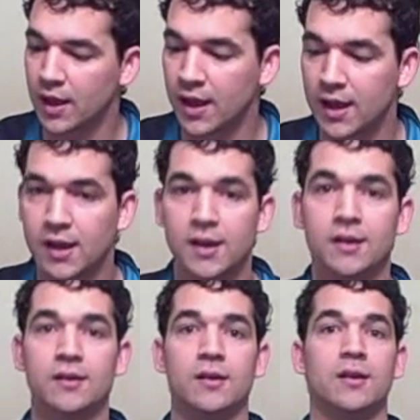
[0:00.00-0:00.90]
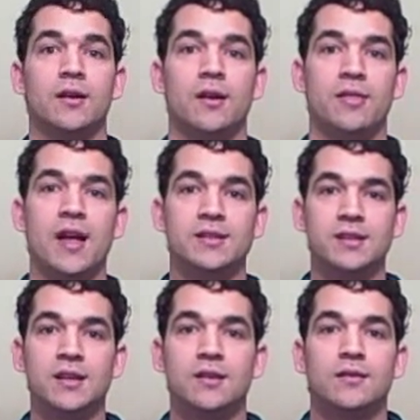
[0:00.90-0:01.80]
And
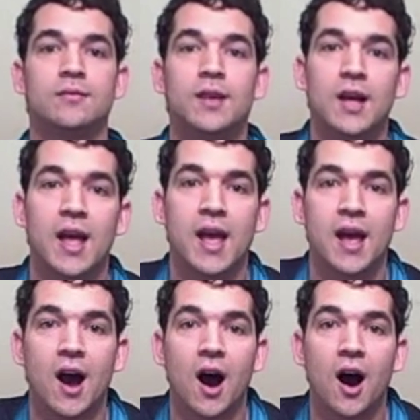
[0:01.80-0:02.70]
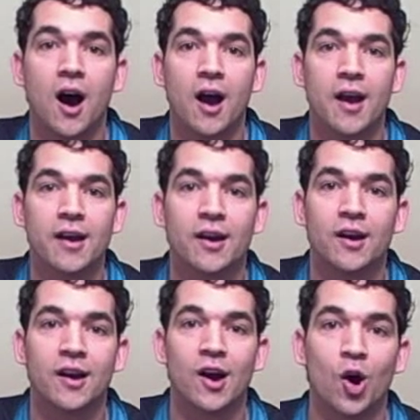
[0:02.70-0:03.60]
that's it. I
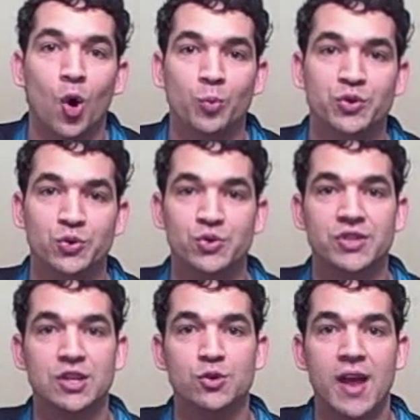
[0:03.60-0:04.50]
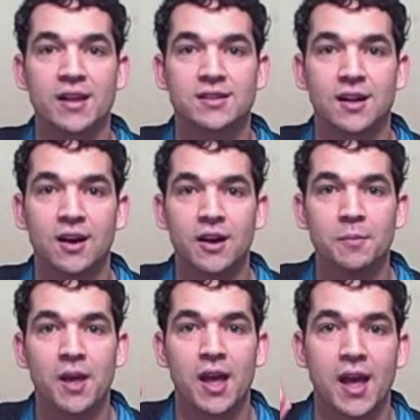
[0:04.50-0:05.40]
hope to see you next
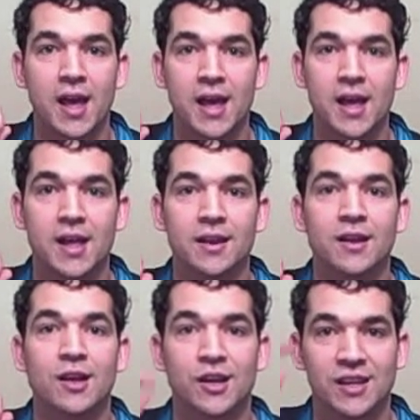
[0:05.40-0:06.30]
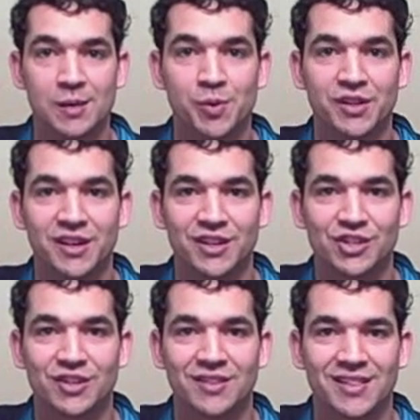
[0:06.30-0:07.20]
time, and keep in touch.